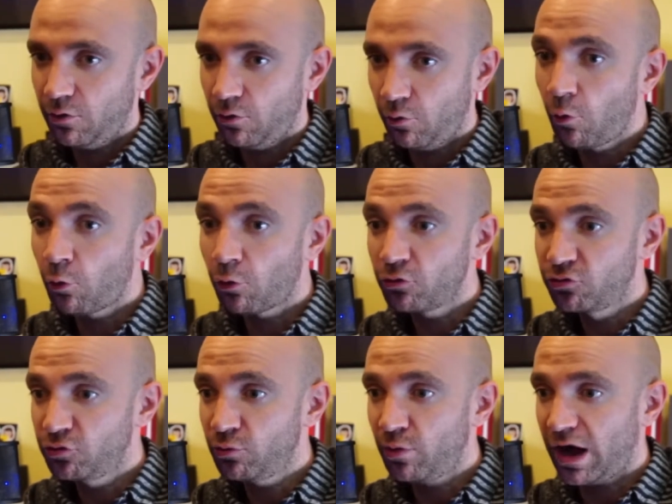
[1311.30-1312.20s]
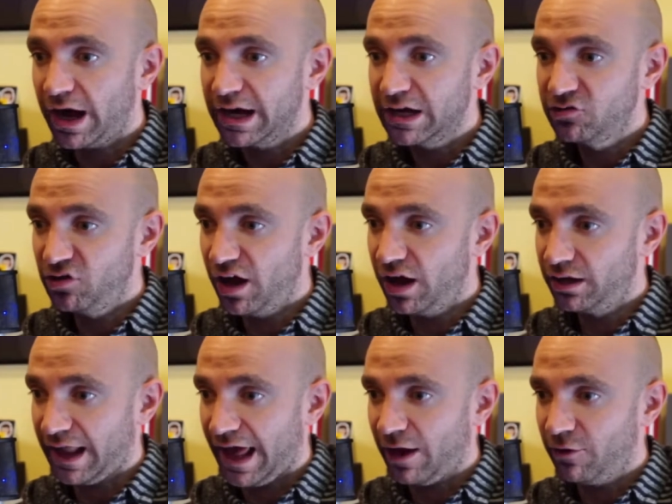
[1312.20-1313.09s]
or do I
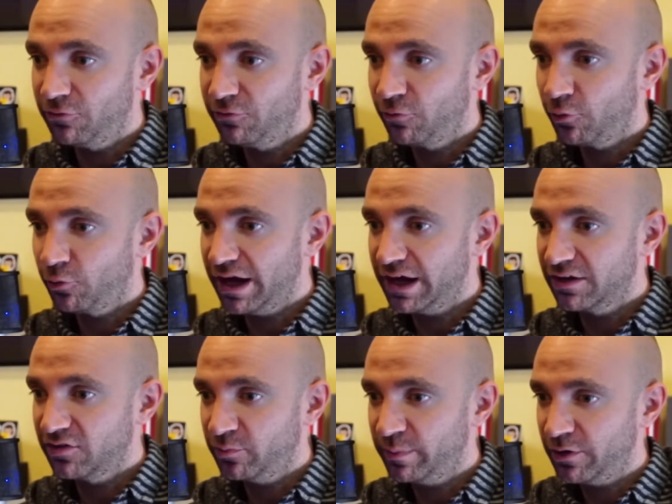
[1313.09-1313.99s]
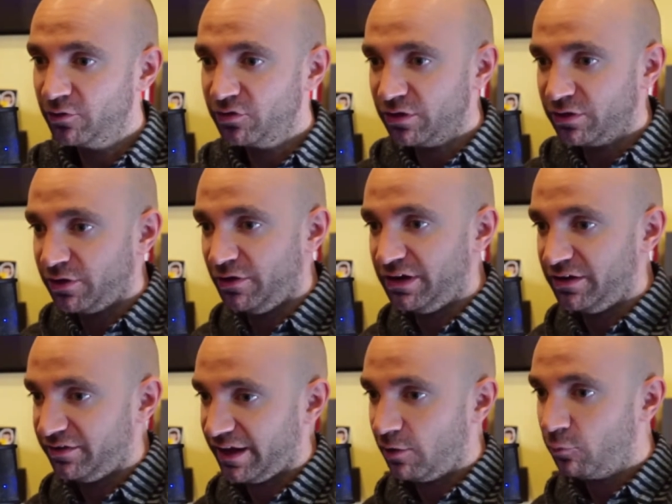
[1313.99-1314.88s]
allow for a conspiracy theory to
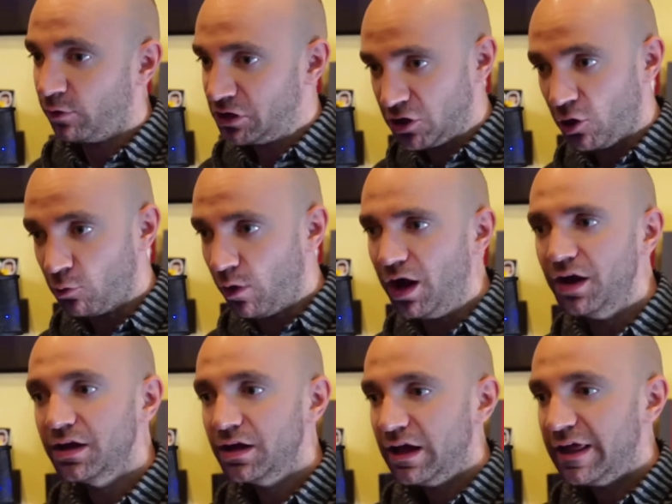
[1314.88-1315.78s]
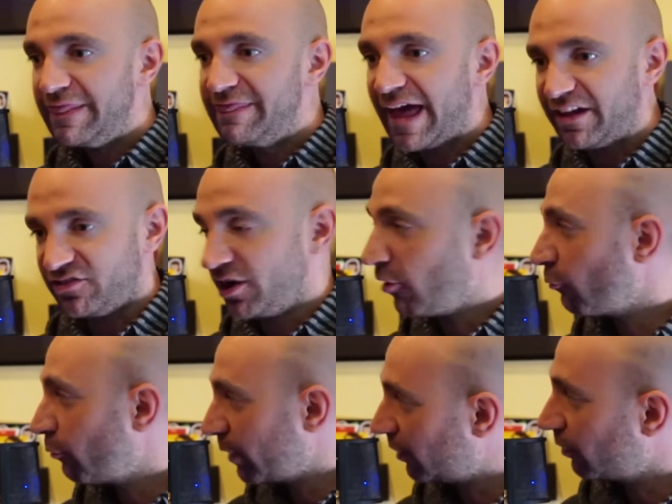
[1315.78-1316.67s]
say, well, you know what? That's
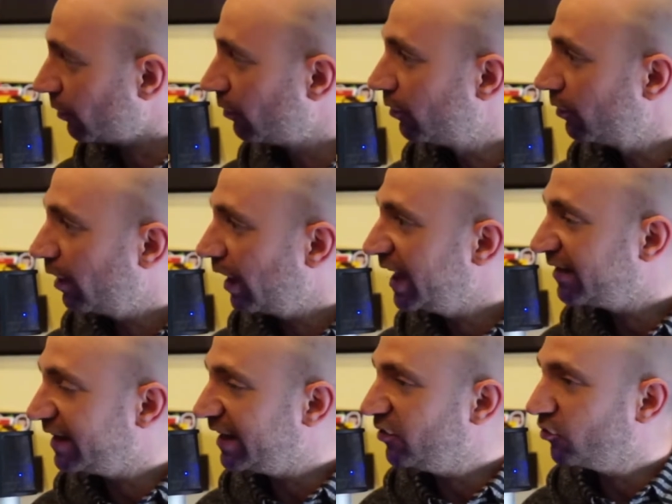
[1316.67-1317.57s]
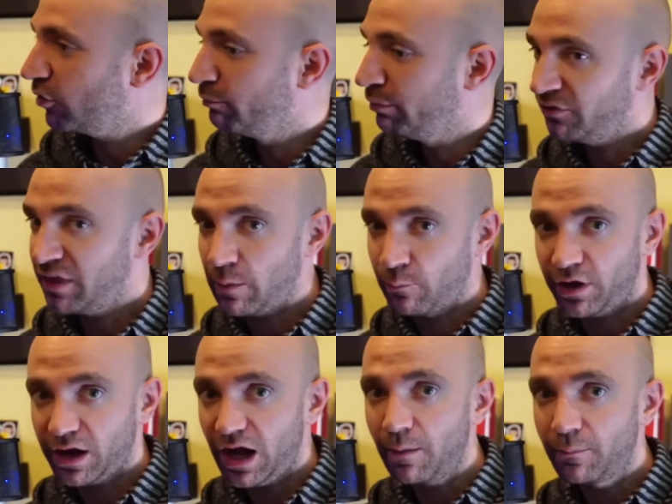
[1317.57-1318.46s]
not real. It's easier to build that
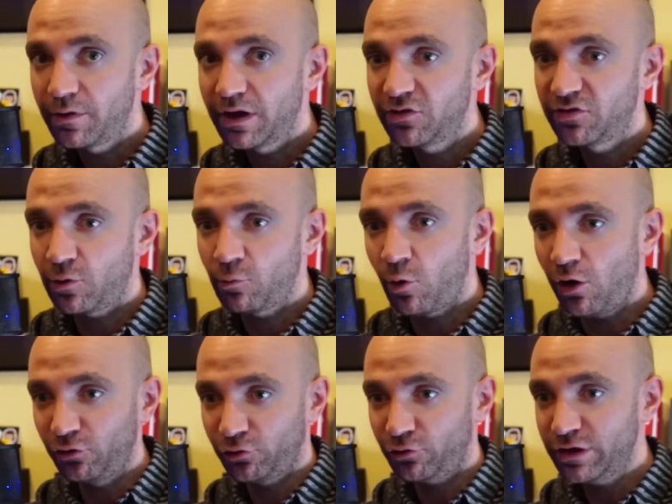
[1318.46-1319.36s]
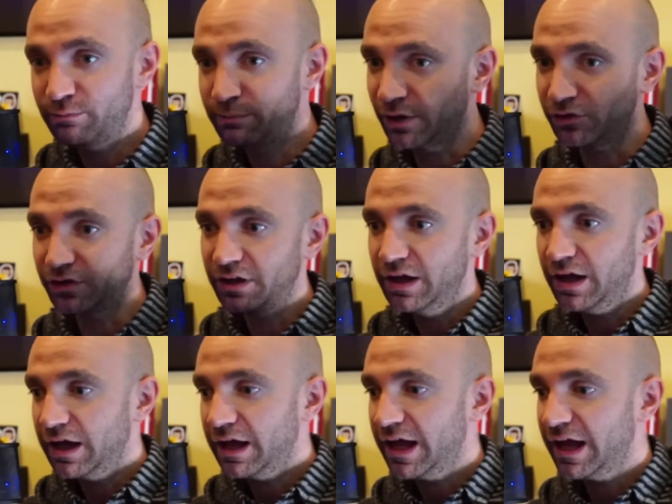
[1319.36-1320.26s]
brick up because that wall's already built.
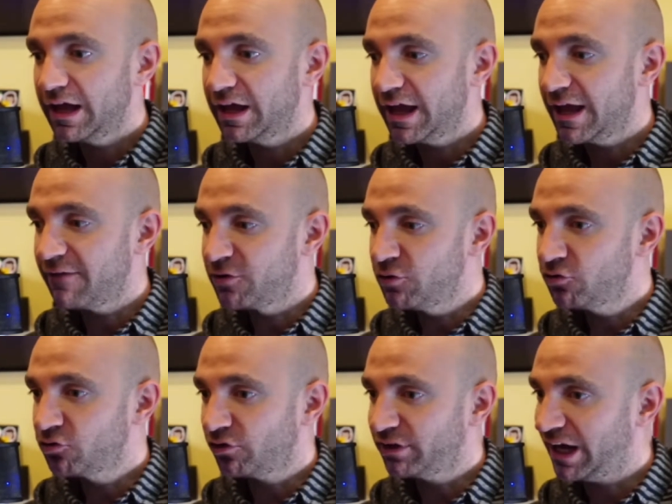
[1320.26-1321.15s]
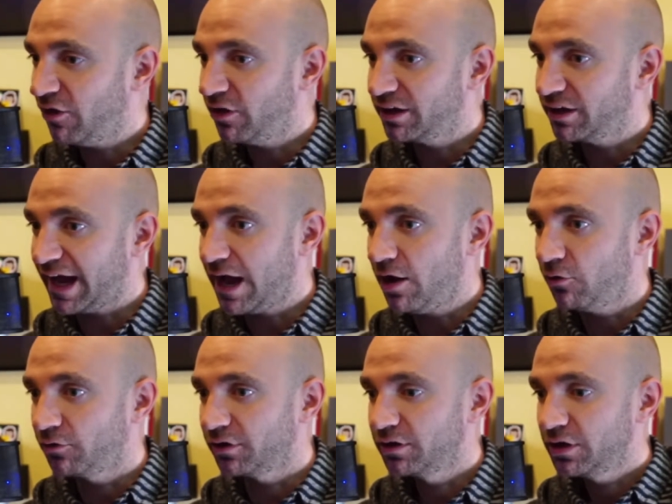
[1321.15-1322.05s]
If you start tearing it
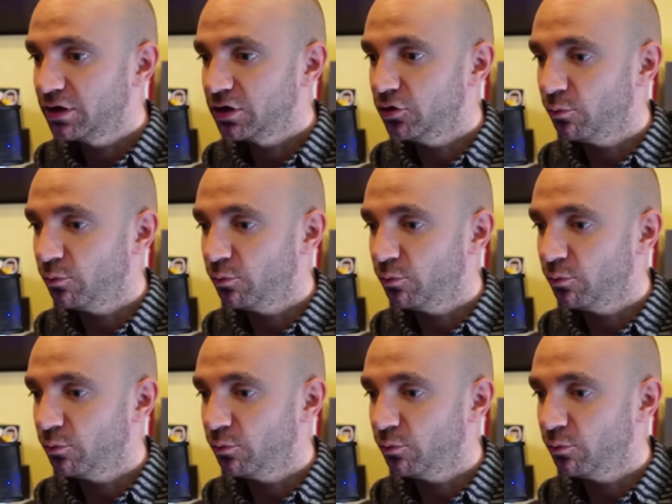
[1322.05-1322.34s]
down, your